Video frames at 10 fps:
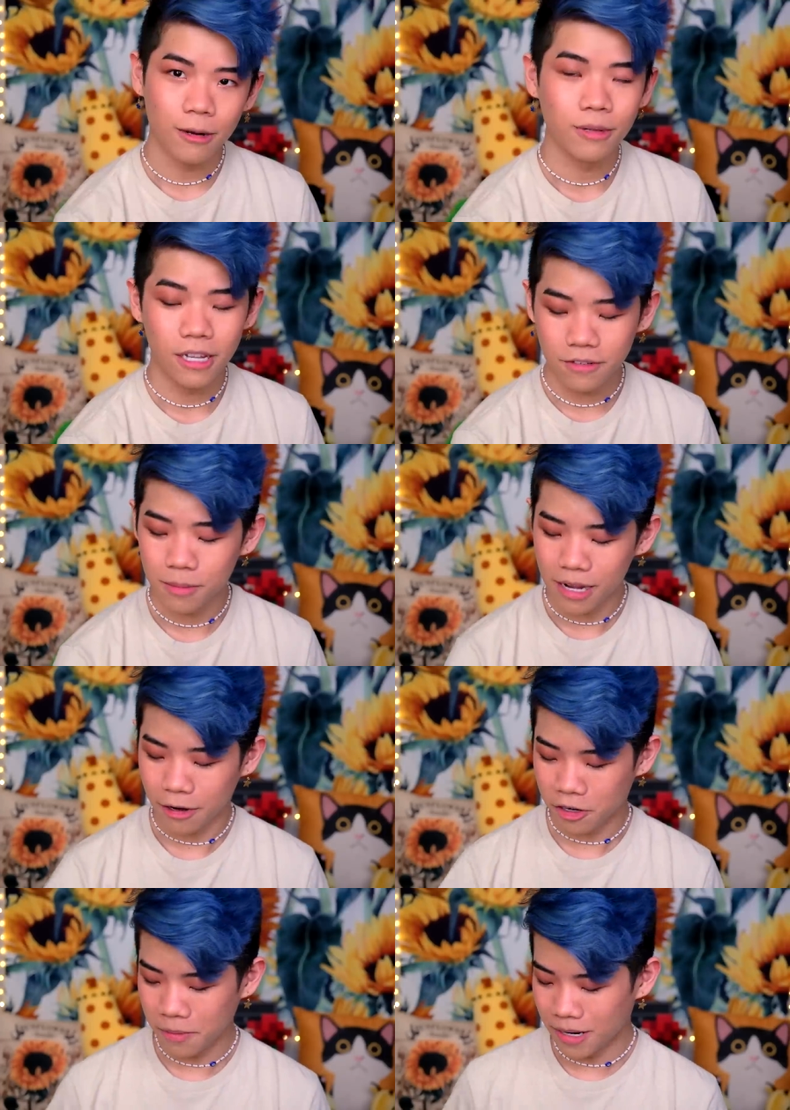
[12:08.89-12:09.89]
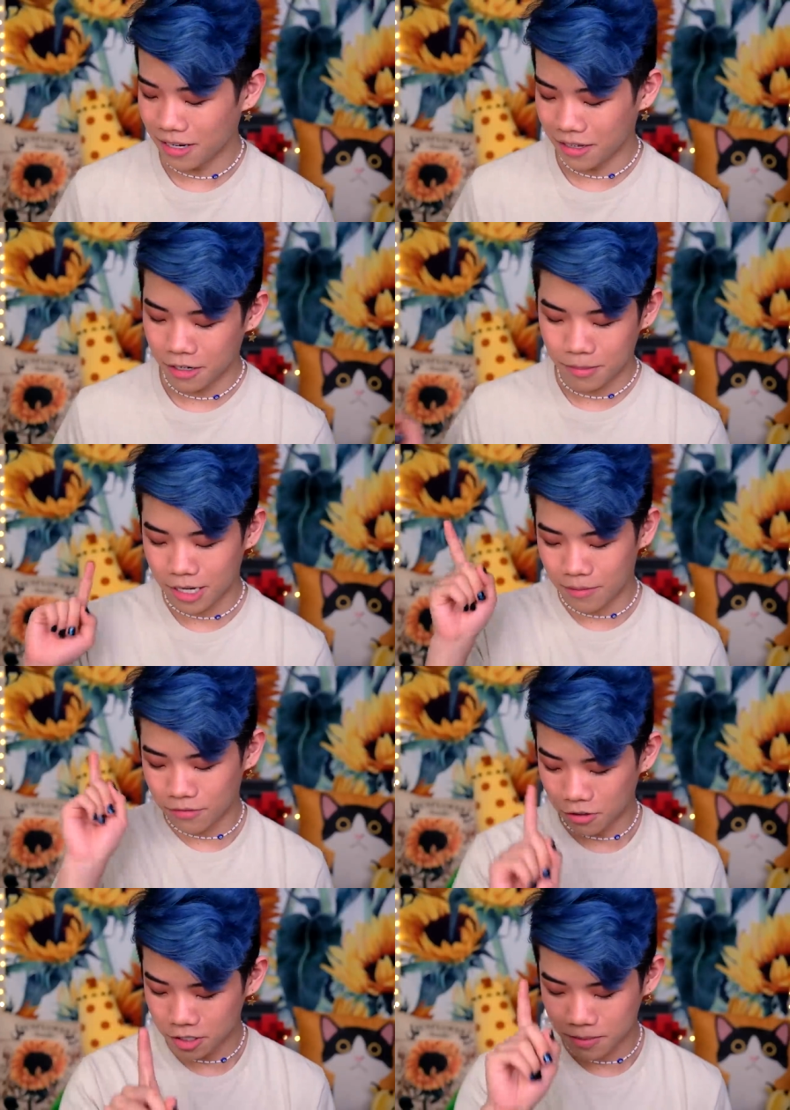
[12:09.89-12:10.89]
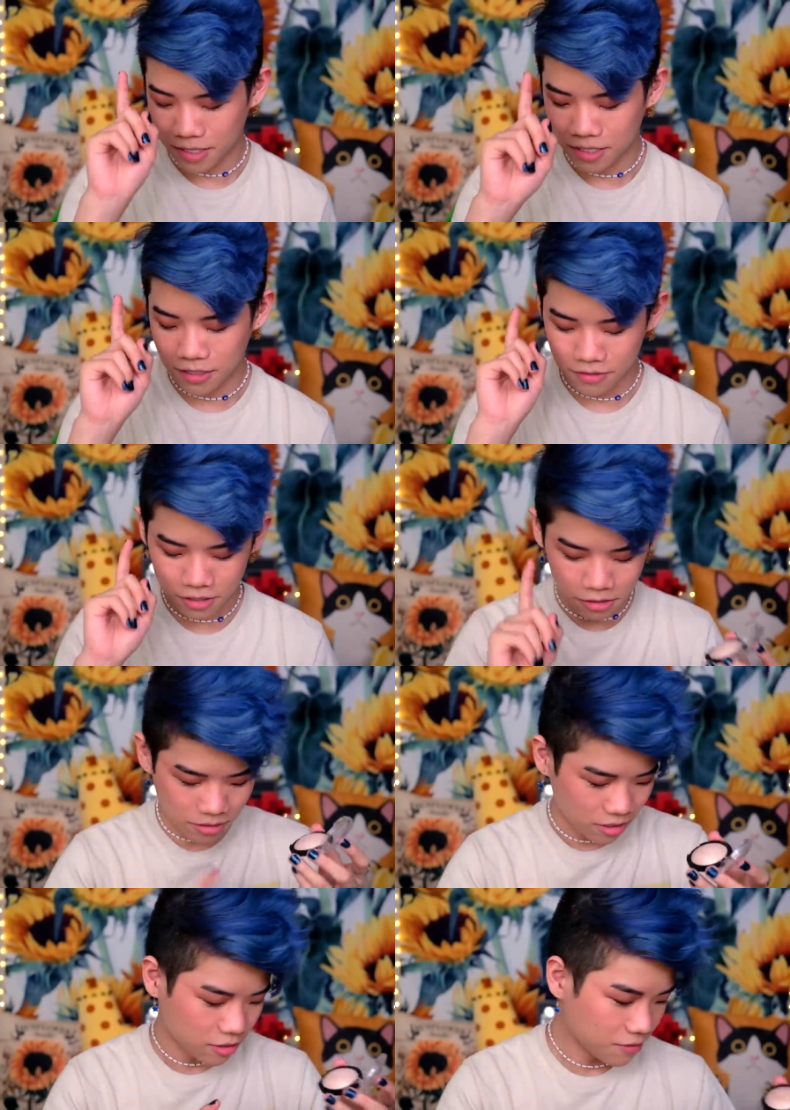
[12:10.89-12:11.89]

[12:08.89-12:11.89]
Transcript: I would love to buy a cream highlighter, but I'm forcing myself to use this